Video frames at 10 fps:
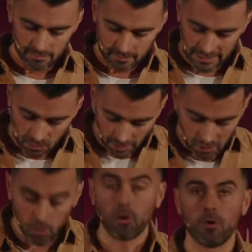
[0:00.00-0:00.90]
And that's what I
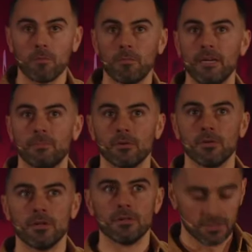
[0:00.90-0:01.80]
call
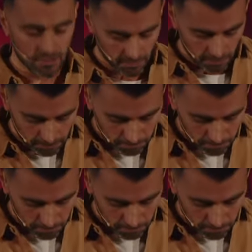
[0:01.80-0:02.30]
people to do.